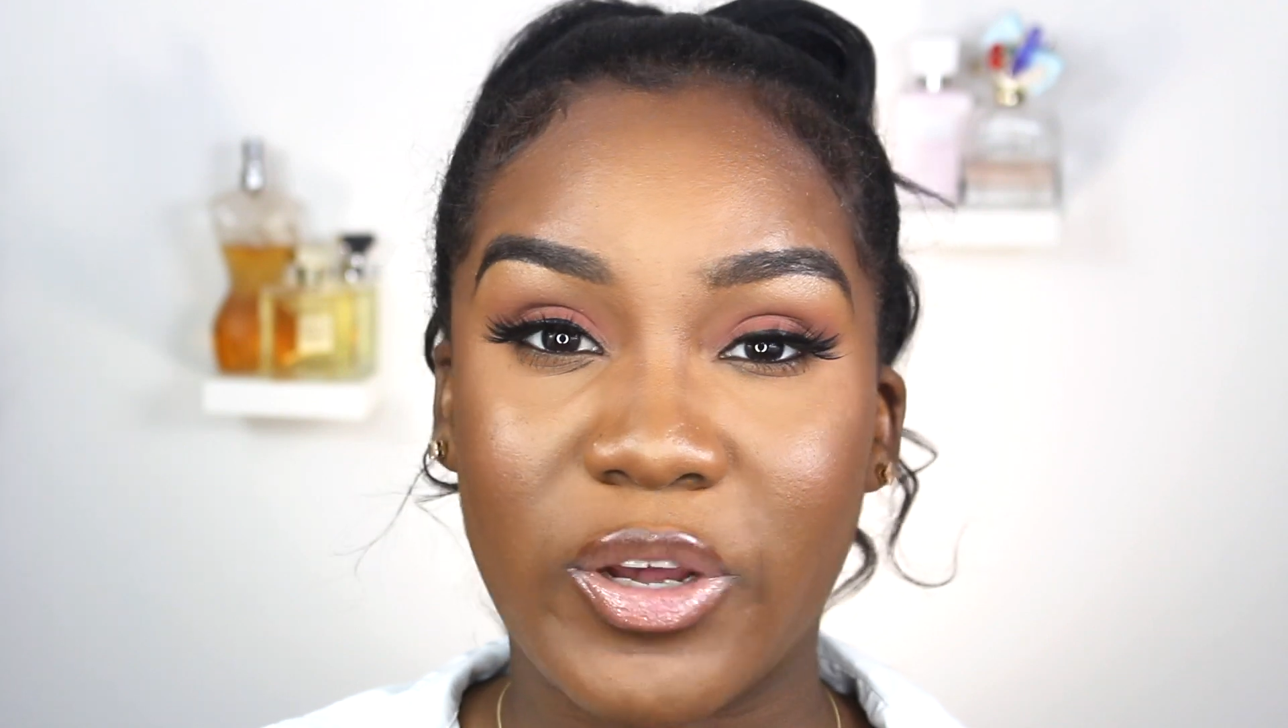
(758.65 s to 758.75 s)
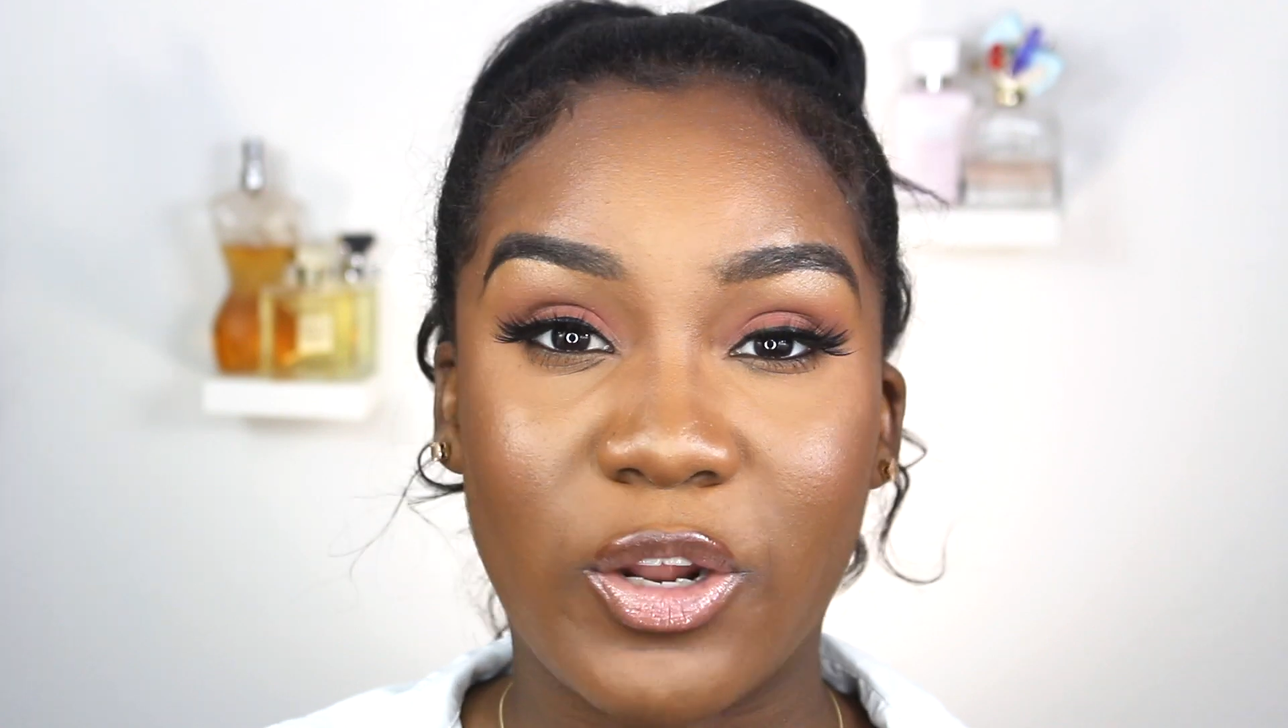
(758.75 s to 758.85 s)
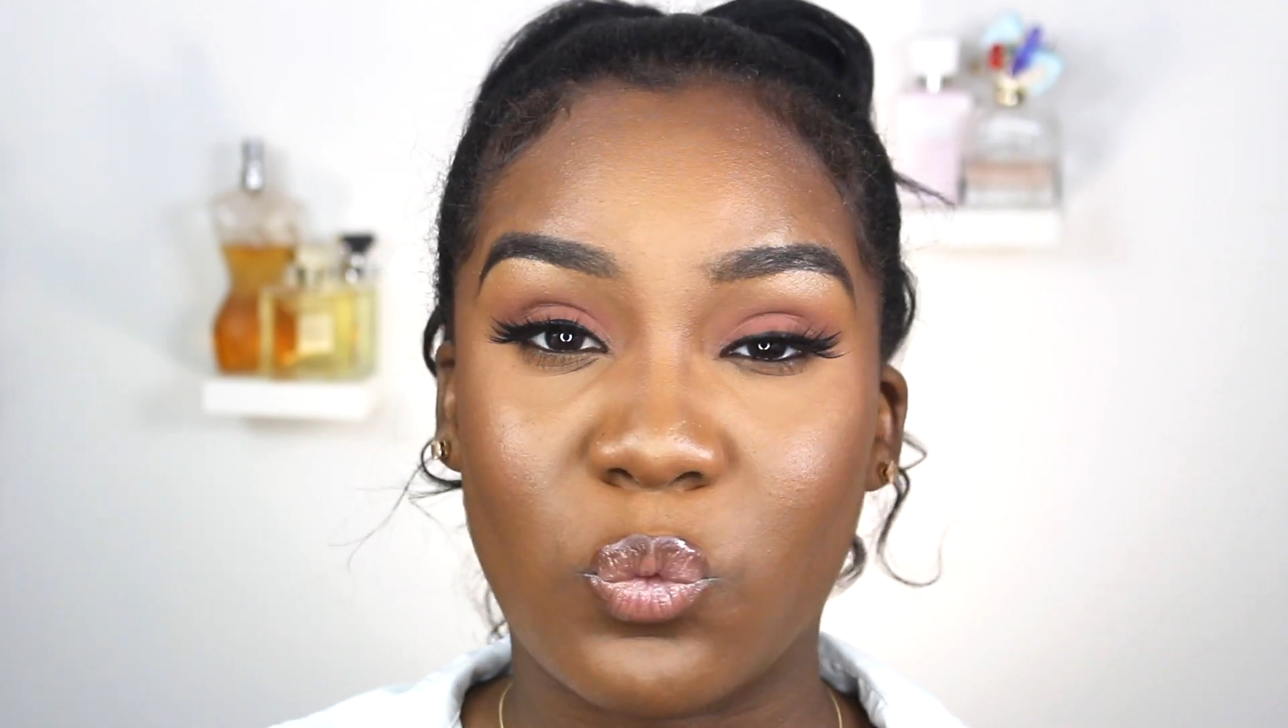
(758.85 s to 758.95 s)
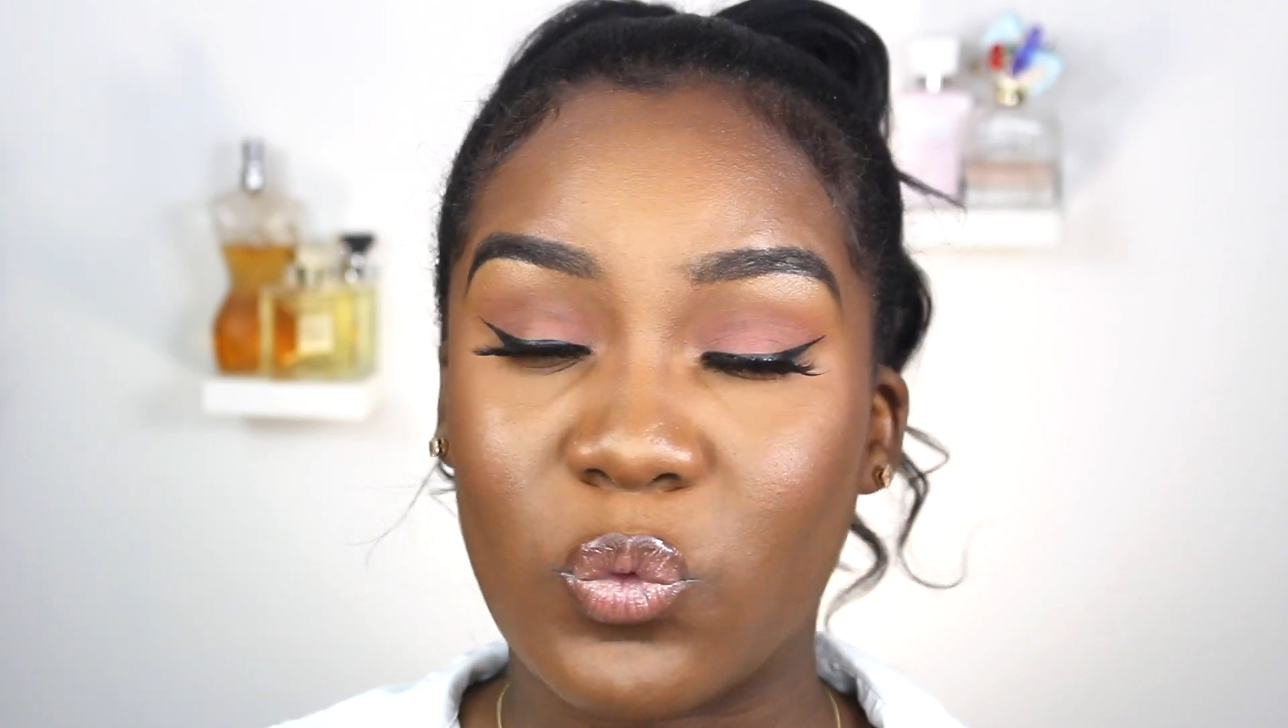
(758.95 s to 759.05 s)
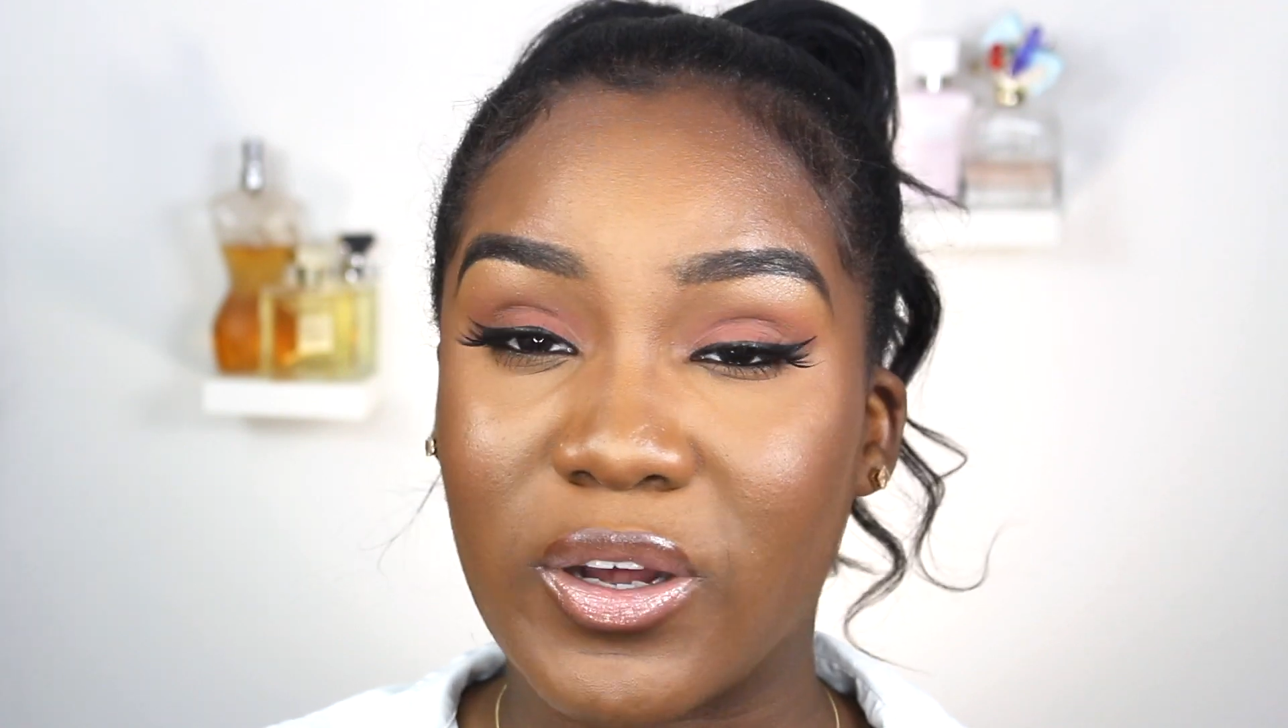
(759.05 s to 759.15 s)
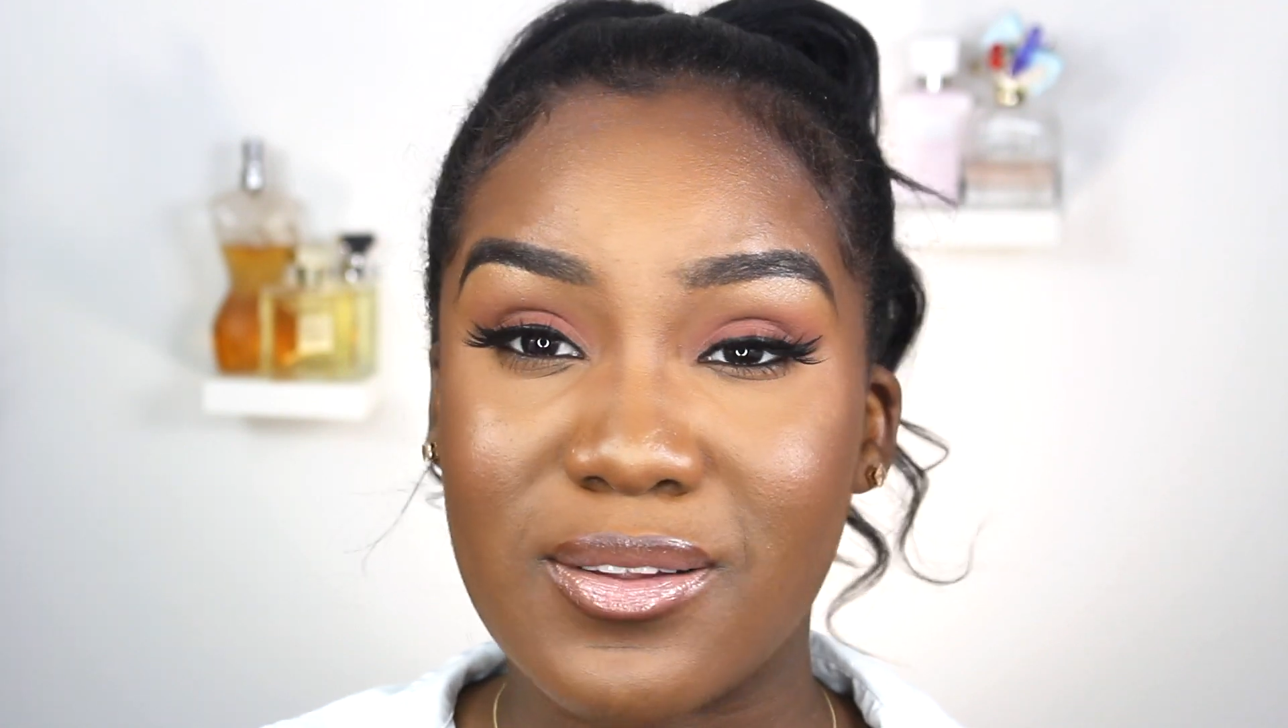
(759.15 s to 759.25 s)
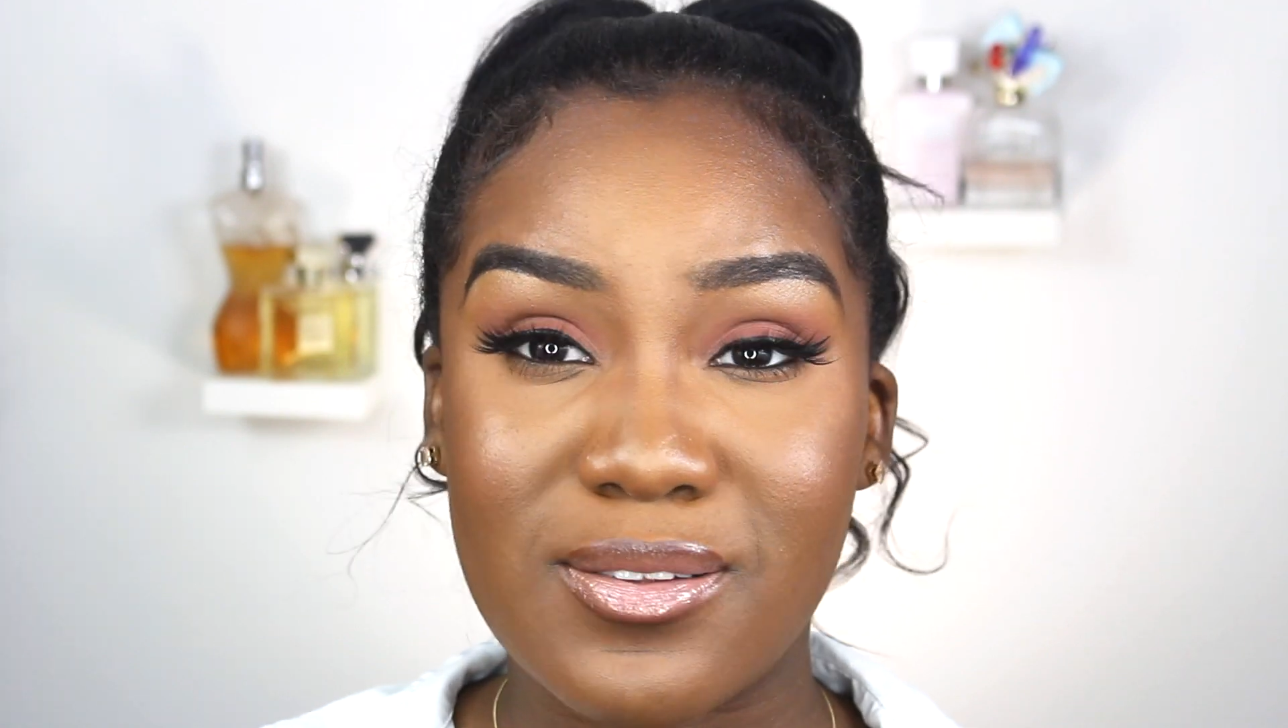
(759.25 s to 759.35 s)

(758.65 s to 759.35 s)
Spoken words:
and one